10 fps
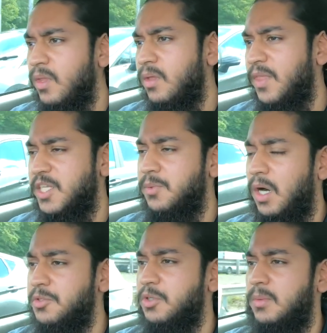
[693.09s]
that's what I
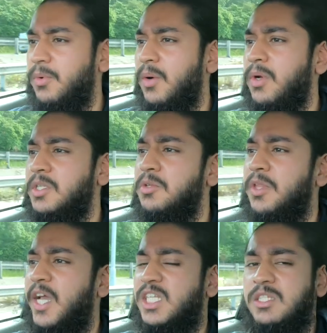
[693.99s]
was talking about when I wanted to do
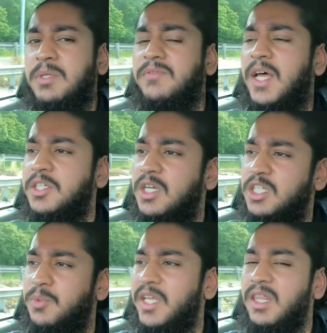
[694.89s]
the XHP Flash. I
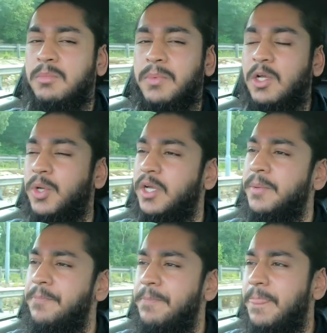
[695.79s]
just want to get them a bit quicker.
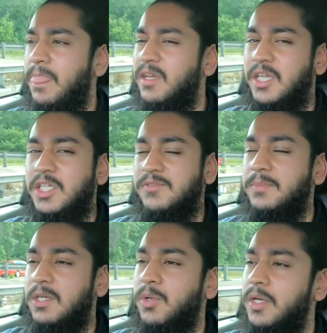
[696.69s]
The gear shifts a
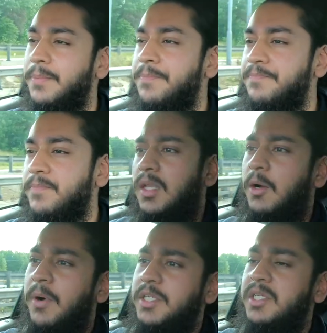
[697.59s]
bit quicker. Now,
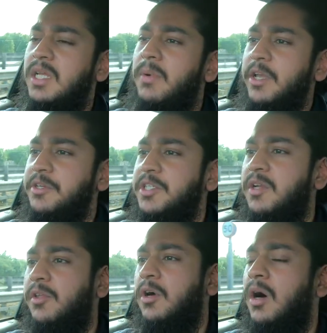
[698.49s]
personally, my usage
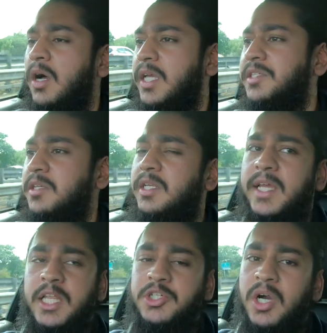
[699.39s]
of the car isn't a
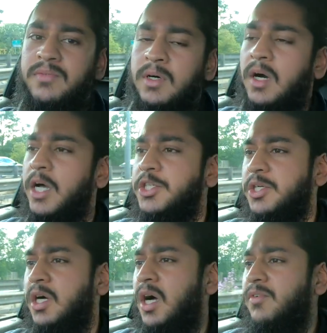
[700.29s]
daily driver. I've
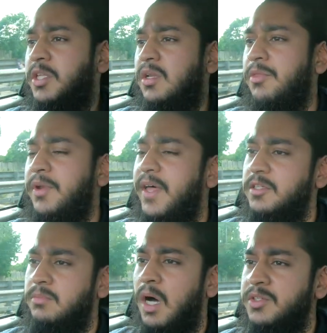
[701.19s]
only done
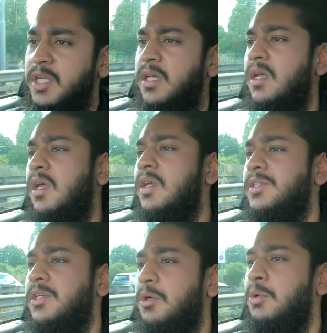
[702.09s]
3,000 miles on it,
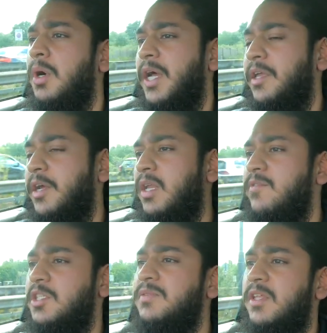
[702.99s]
so I can kind of
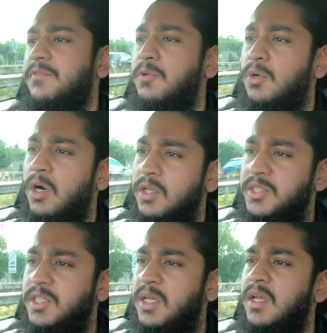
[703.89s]
justify the fuel
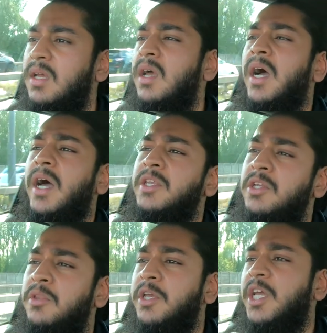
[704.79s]
cost and
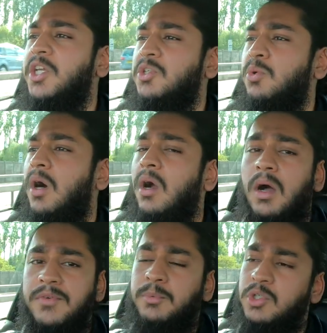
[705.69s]
the occasional
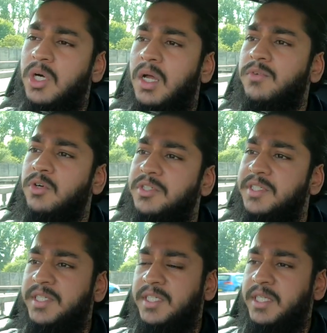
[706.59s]
uncomfortable drive across the
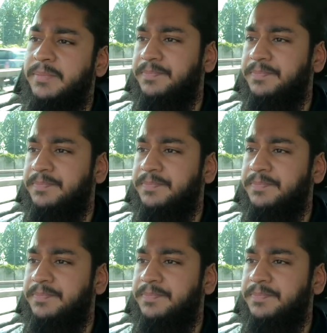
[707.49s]
city,